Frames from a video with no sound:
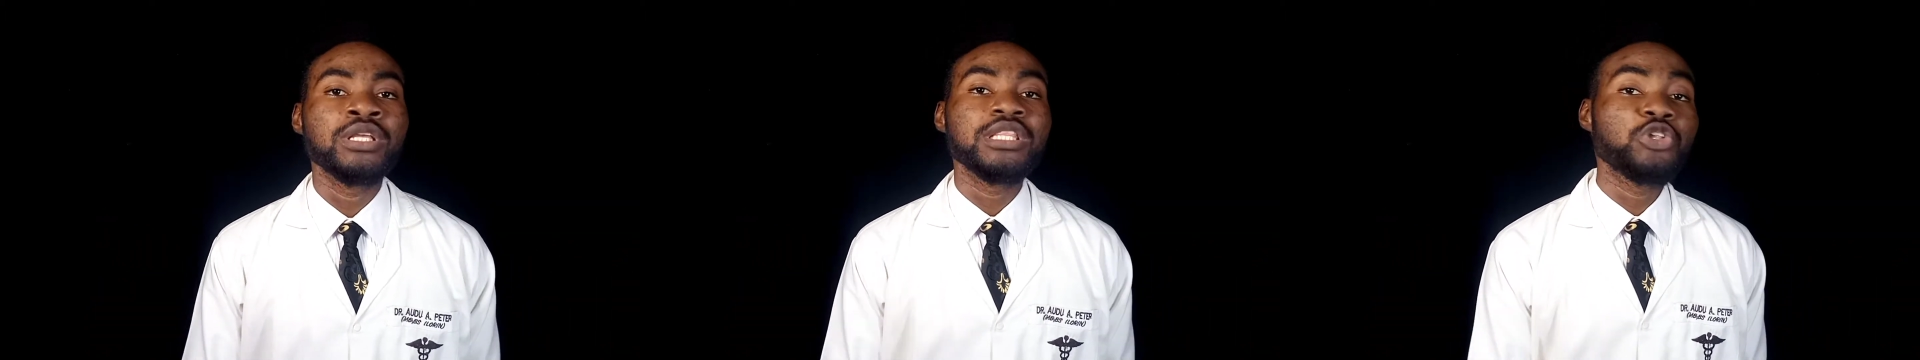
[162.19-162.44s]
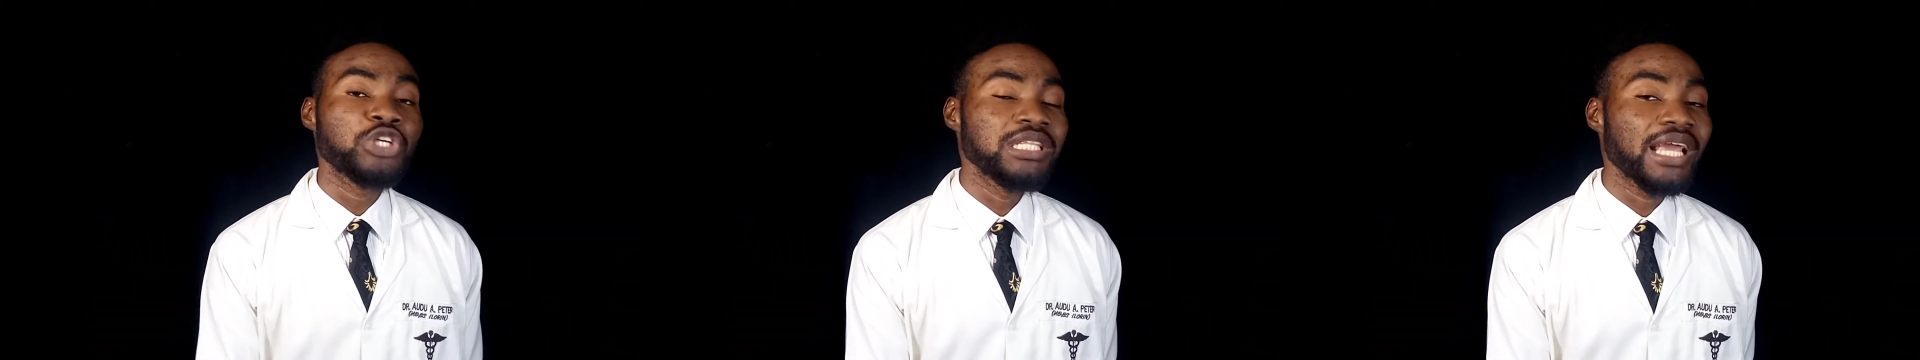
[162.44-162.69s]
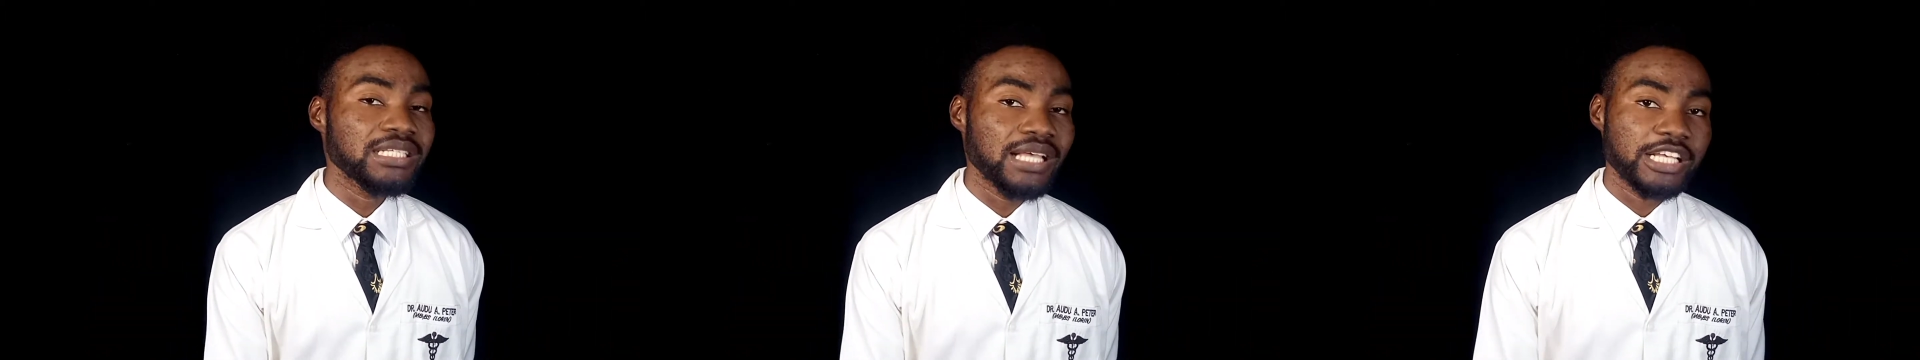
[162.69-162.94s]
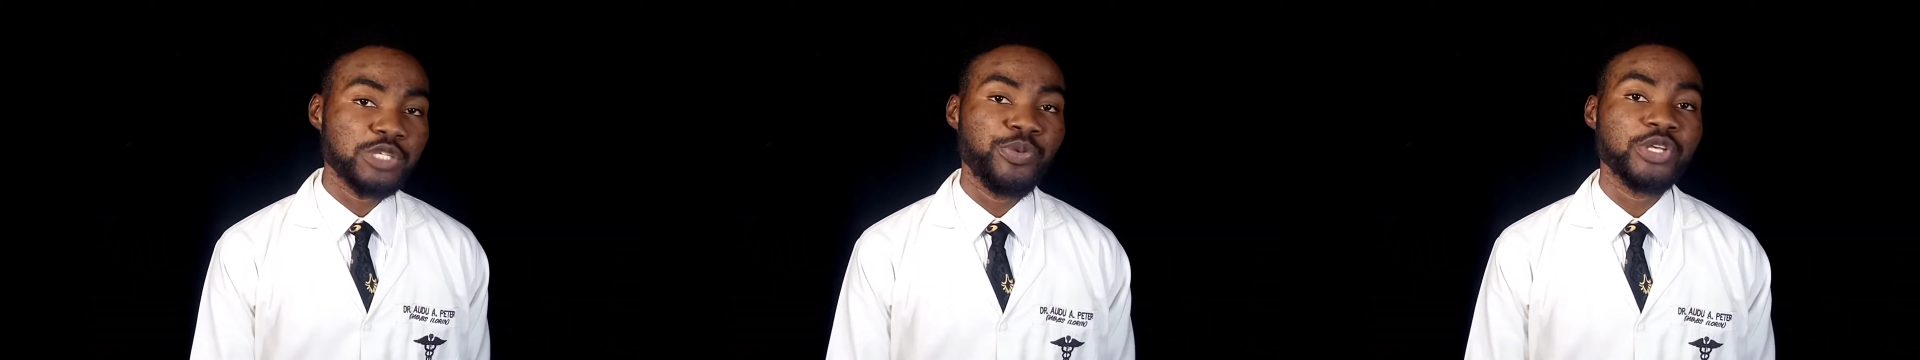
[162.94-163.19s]
Now, the next
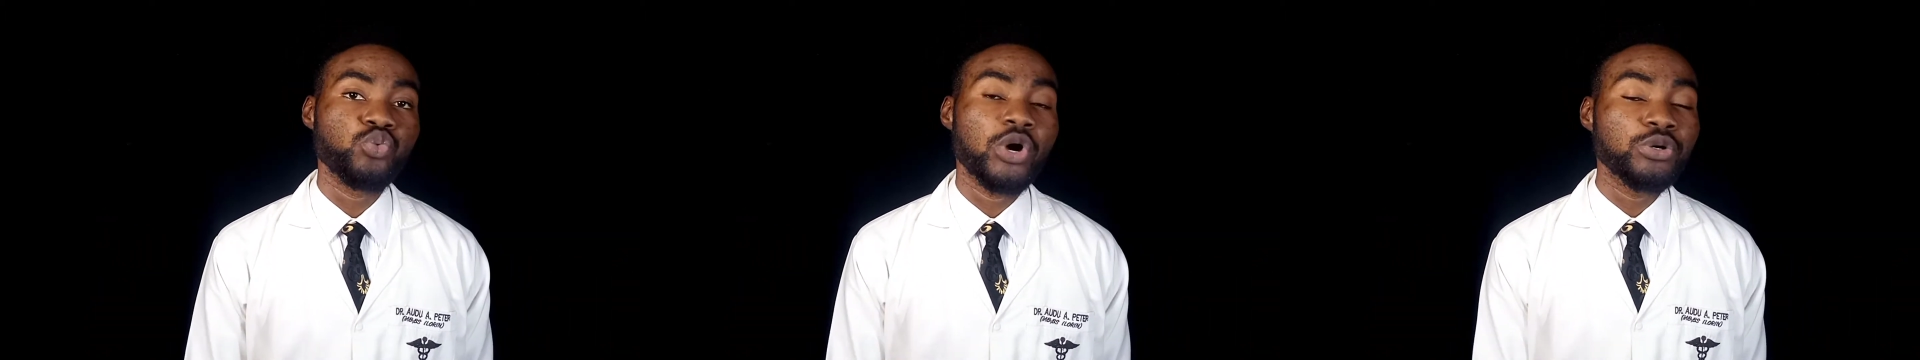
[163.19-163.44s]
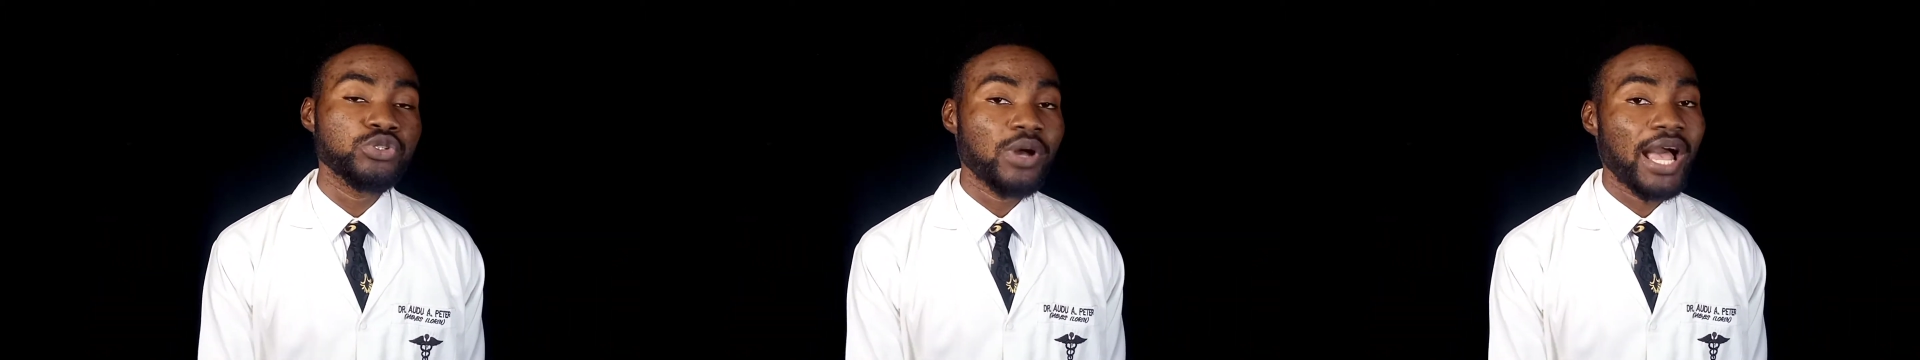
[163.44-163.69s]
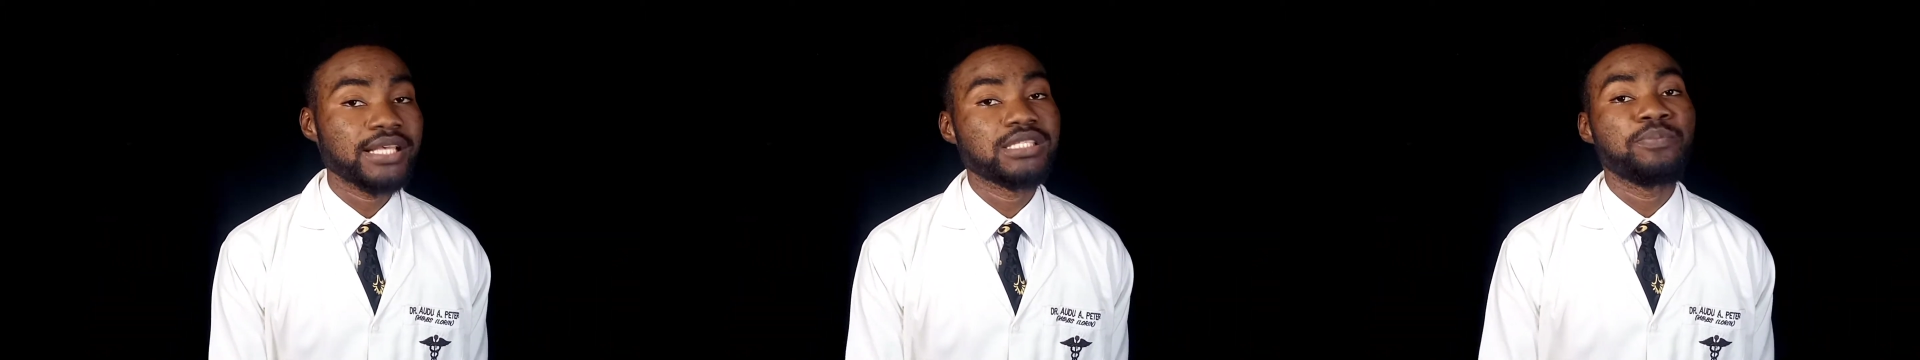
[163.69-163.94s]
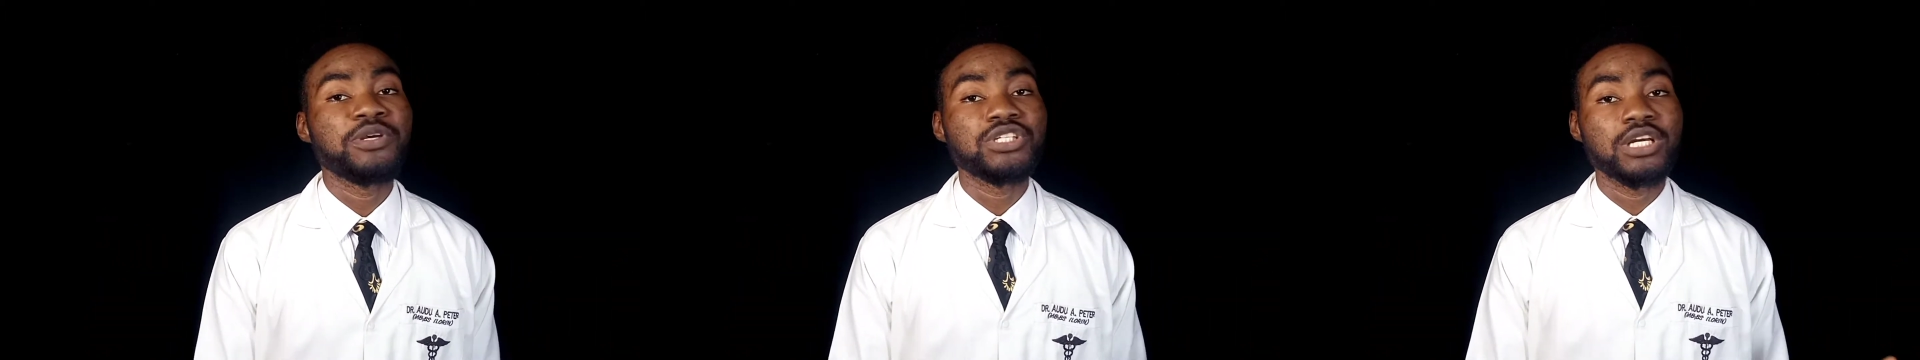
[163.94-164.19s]
aspect, we're going to ask
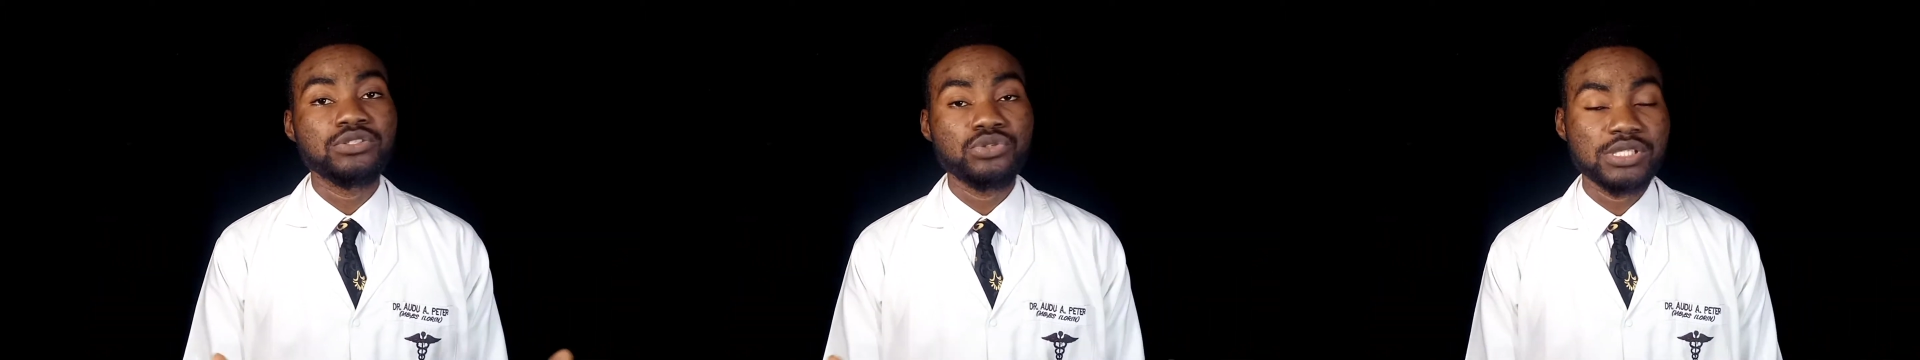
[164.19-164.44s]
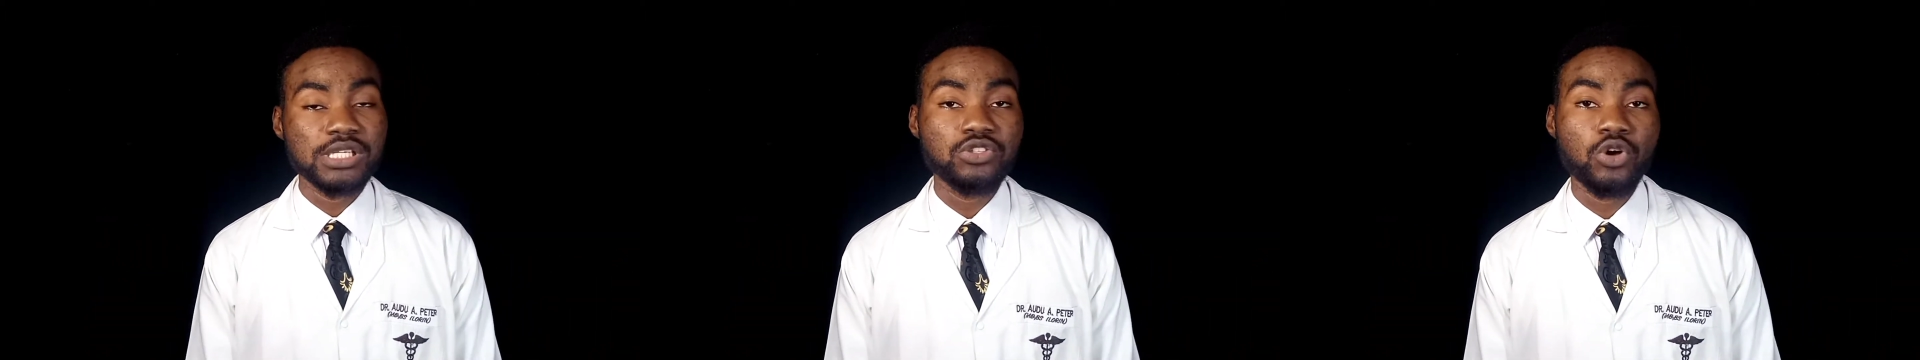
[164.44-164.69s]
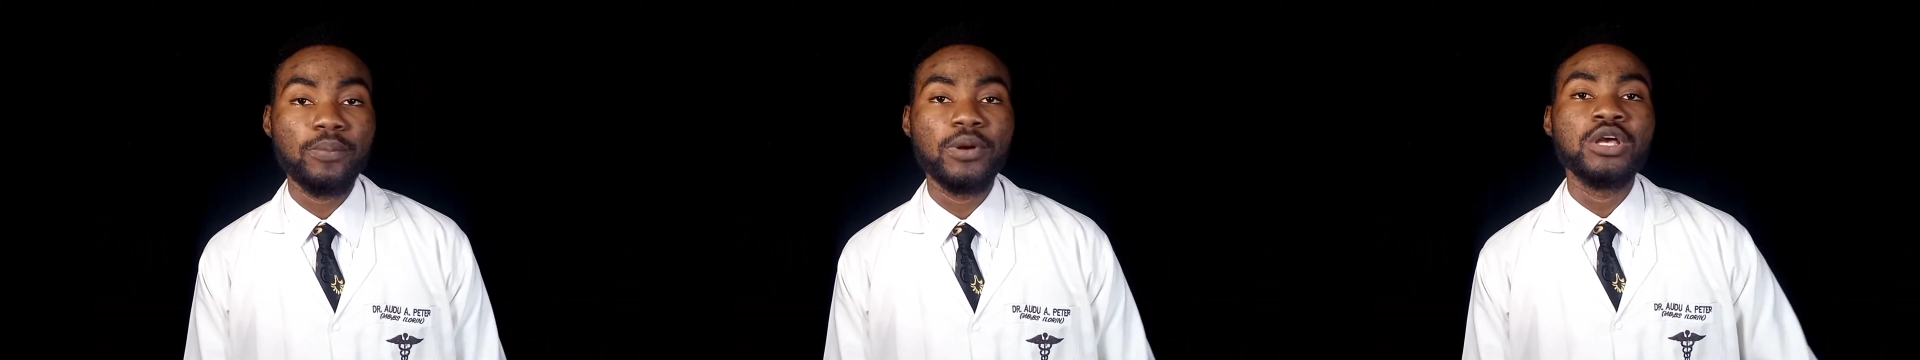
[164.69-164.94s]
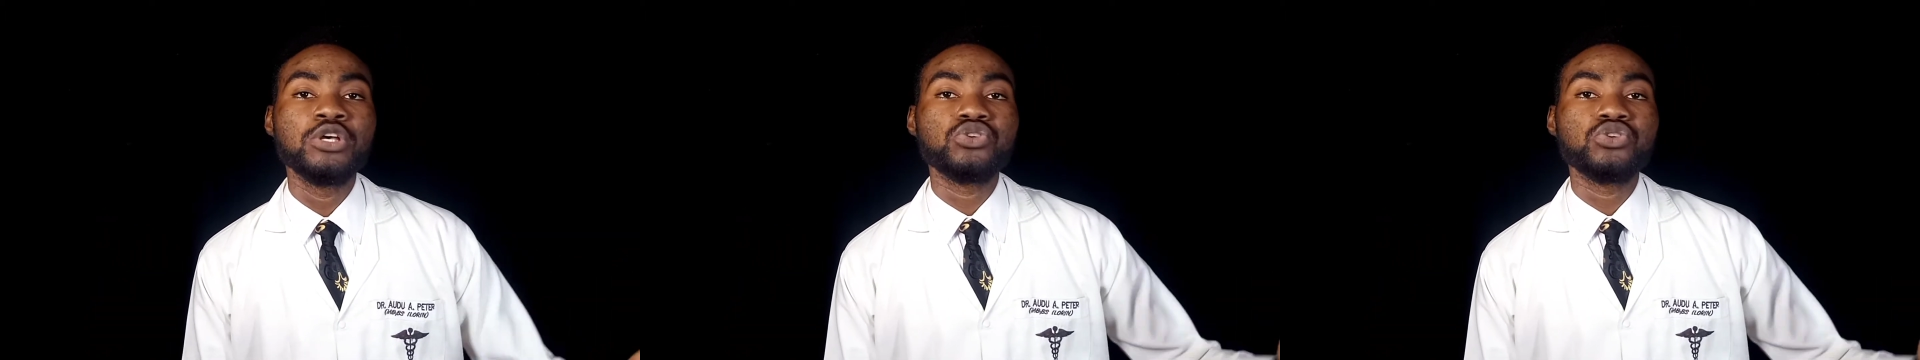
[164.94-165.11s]
the patient to sit up